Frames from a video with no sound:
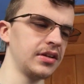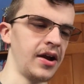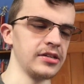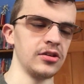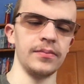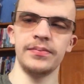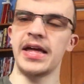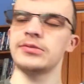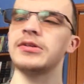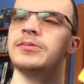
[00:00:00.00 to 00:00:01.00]
Alright, so
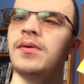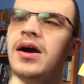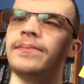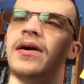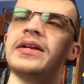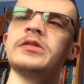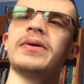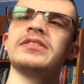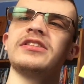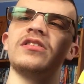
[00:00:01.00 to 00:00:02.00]
next one's Bog Bodies
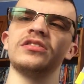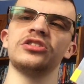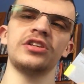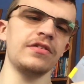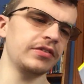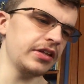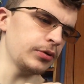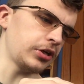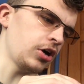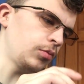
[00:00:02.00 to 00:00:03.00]
by Duncan Shapley
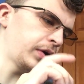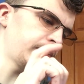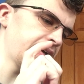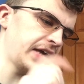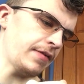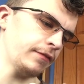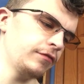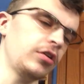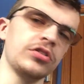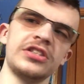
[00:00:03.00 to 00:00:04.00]
with artwork by Gavin
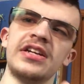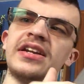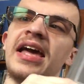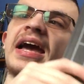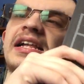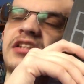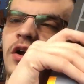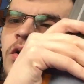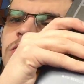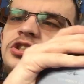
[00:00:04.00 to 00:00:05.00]
Fullerton. It's an
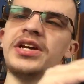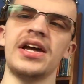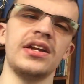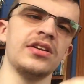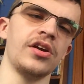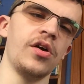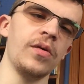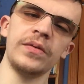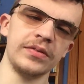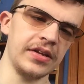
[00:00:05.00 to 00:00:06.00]
OGN,
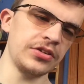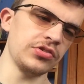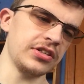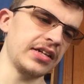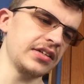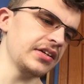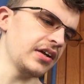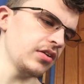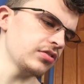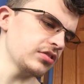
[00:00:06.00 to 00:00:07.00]
no issues collected
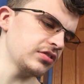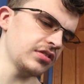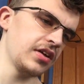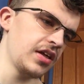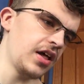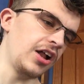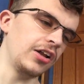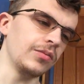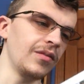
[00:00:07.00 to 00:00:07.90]
here, it's just all